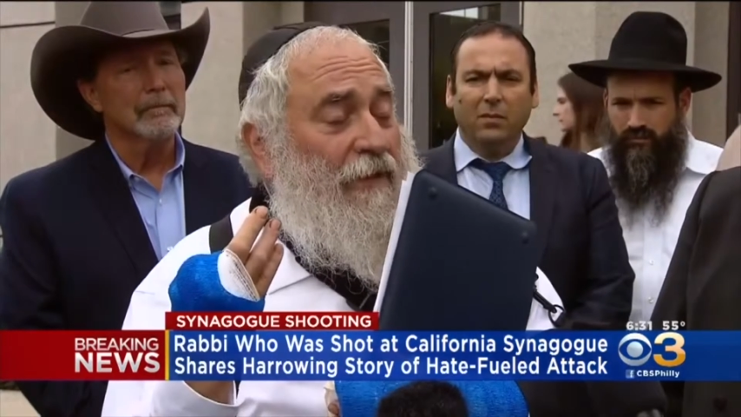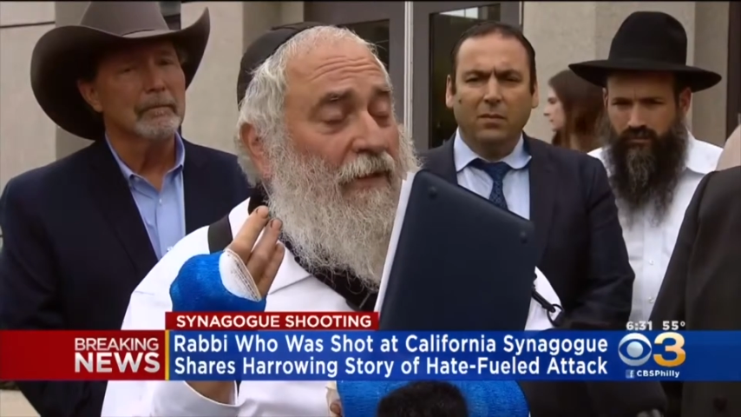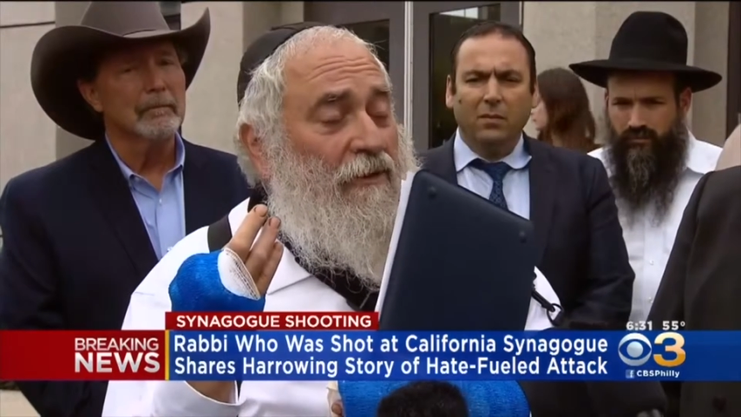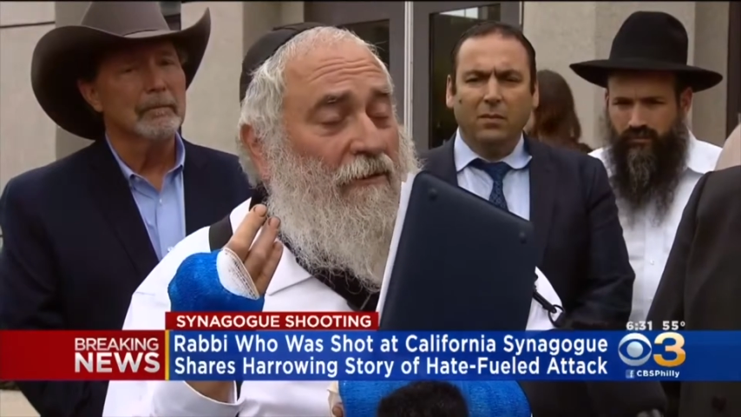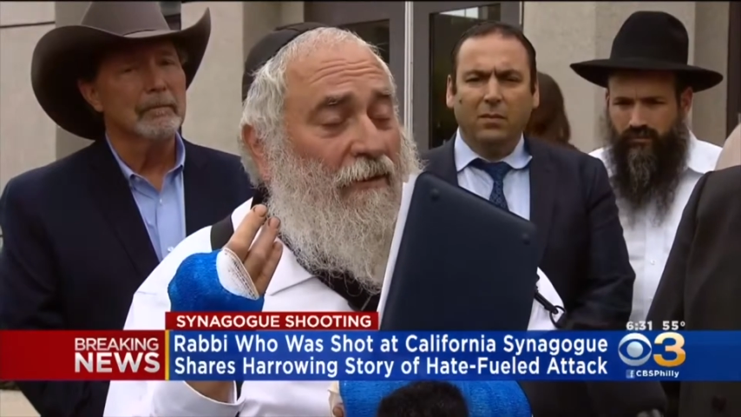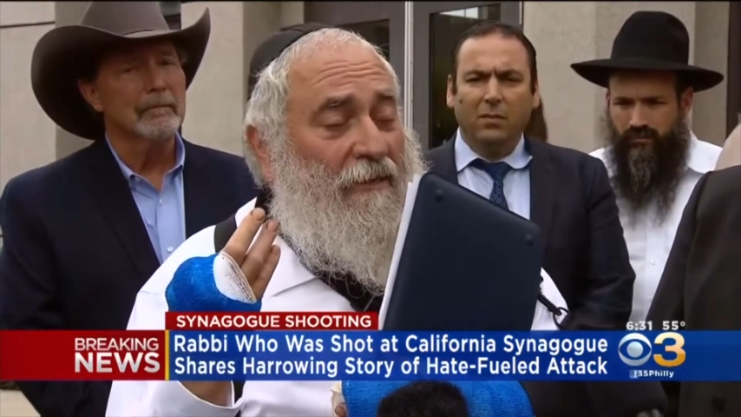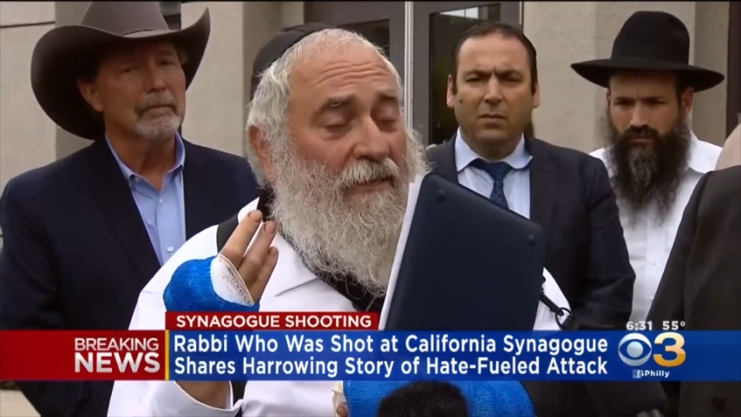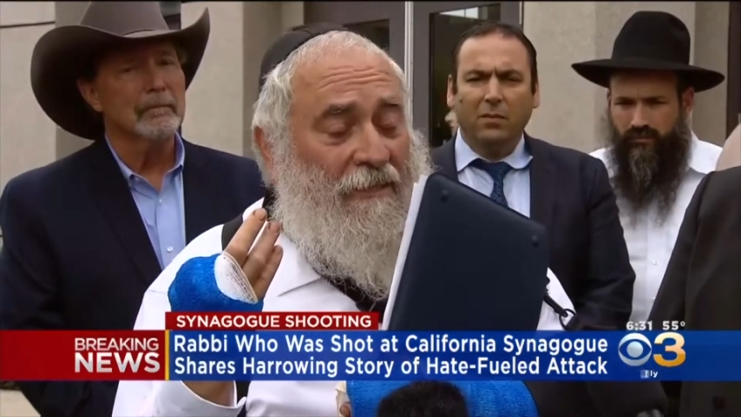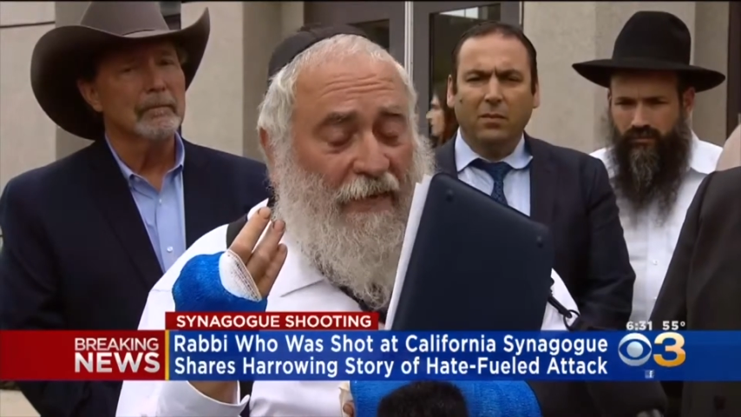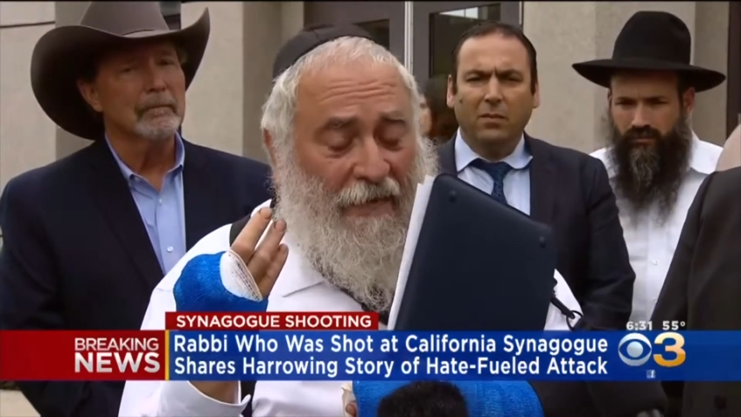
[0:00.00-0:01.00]
Speaker 1: finger on
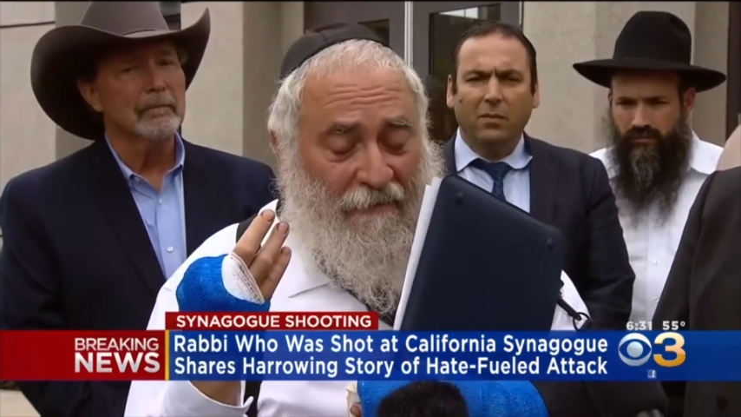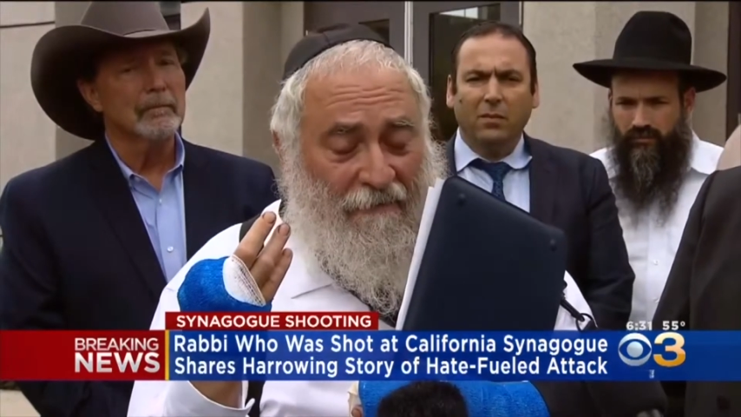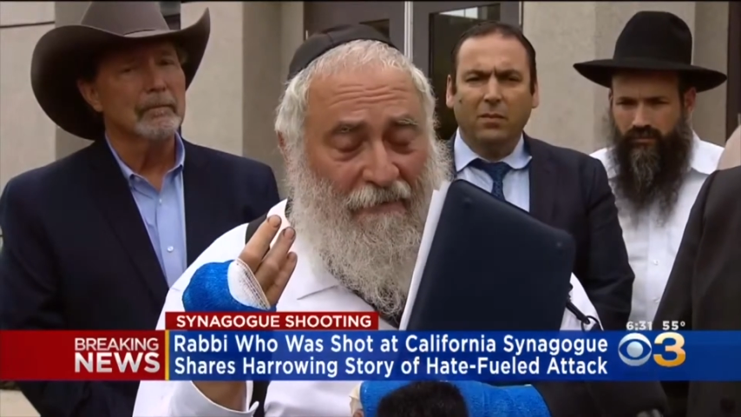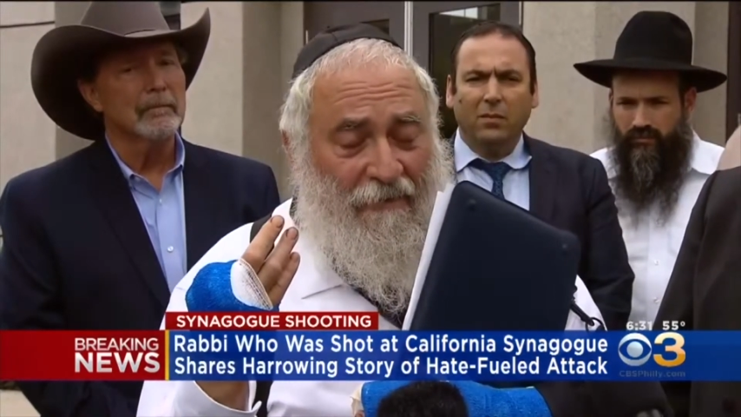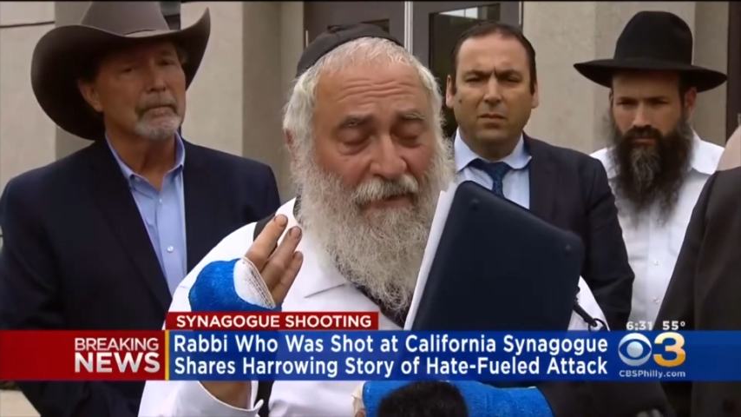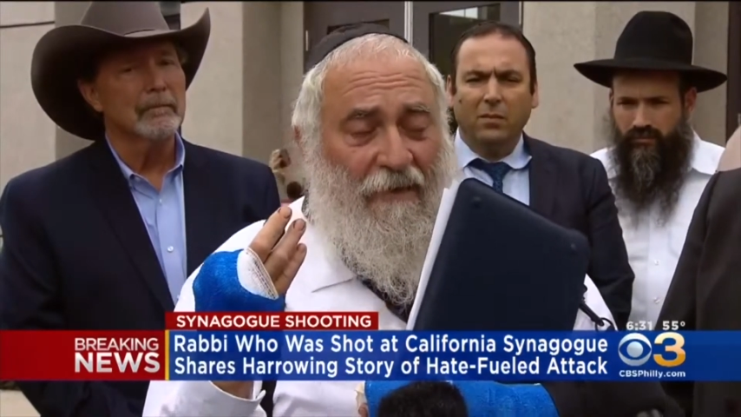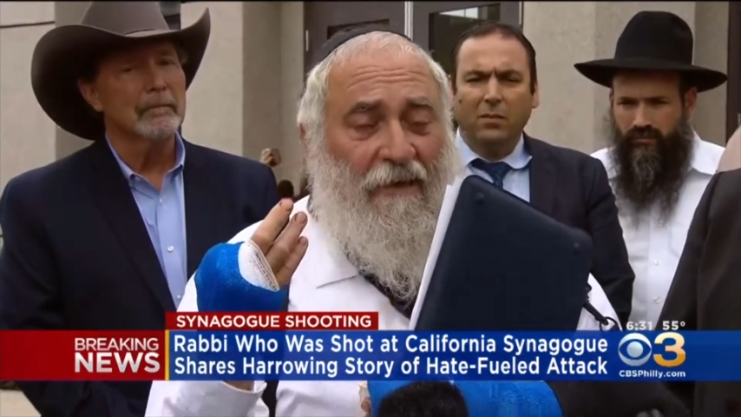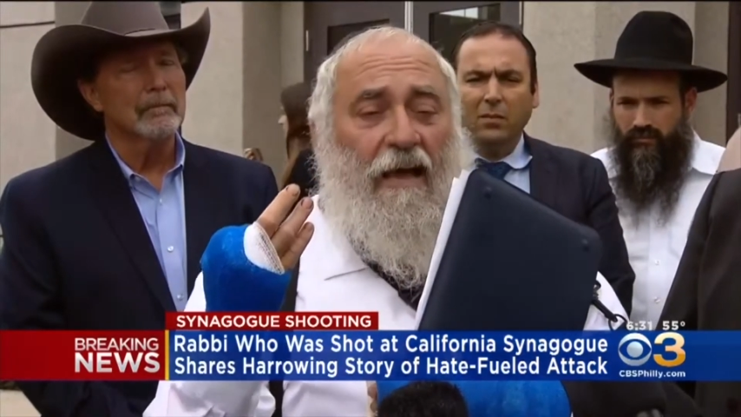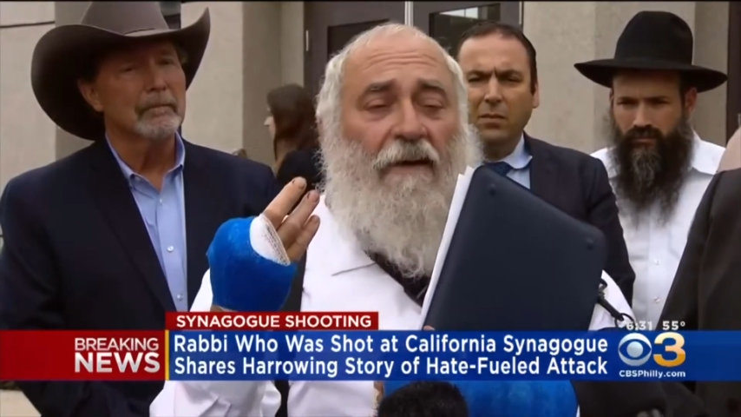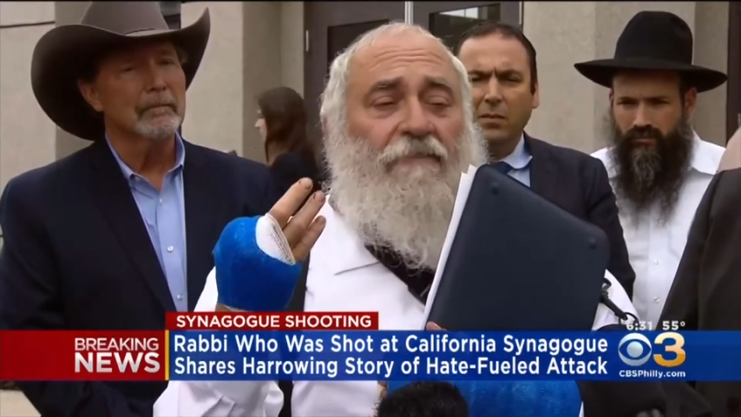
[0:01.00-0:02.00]
this hand.
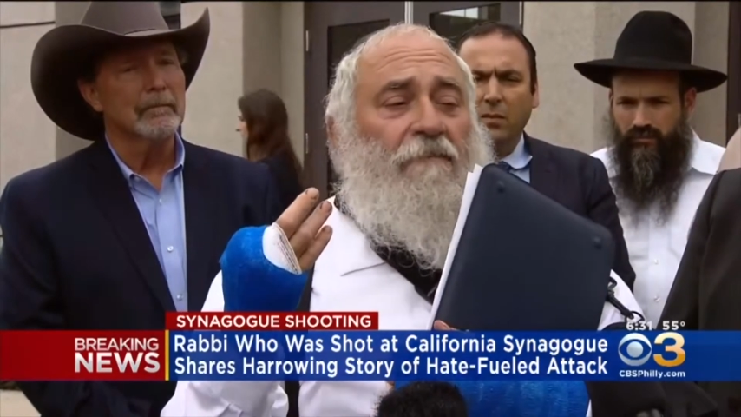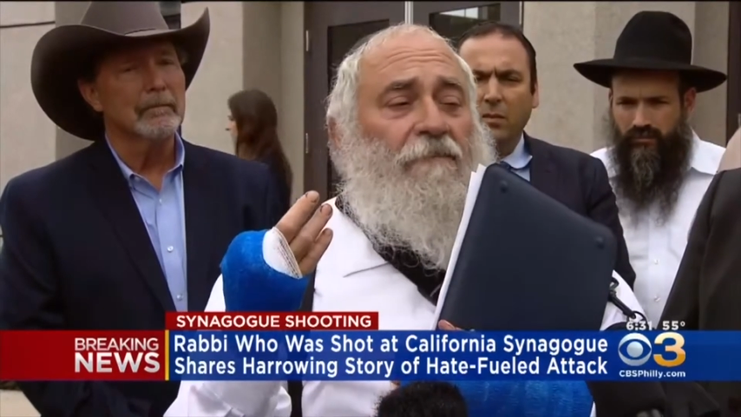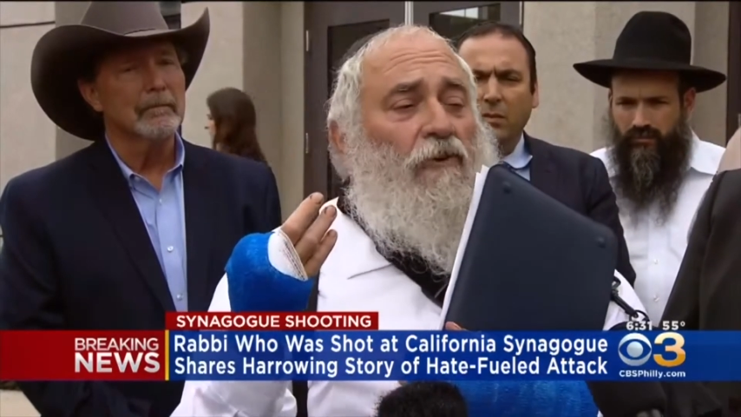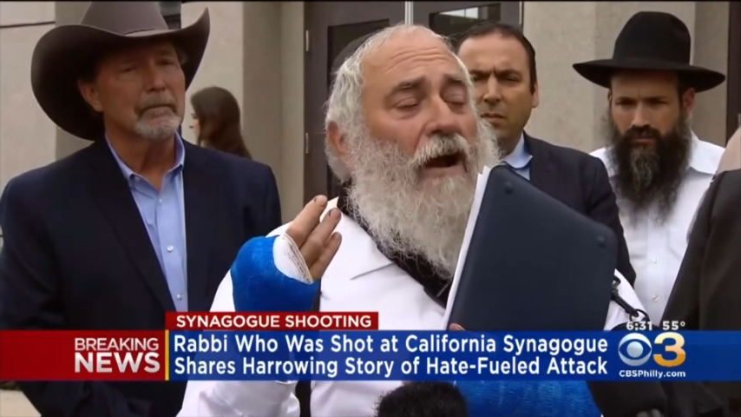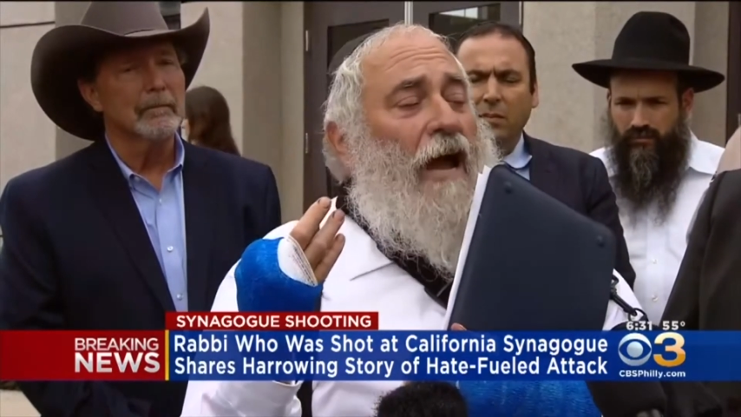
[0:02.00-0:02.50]
After four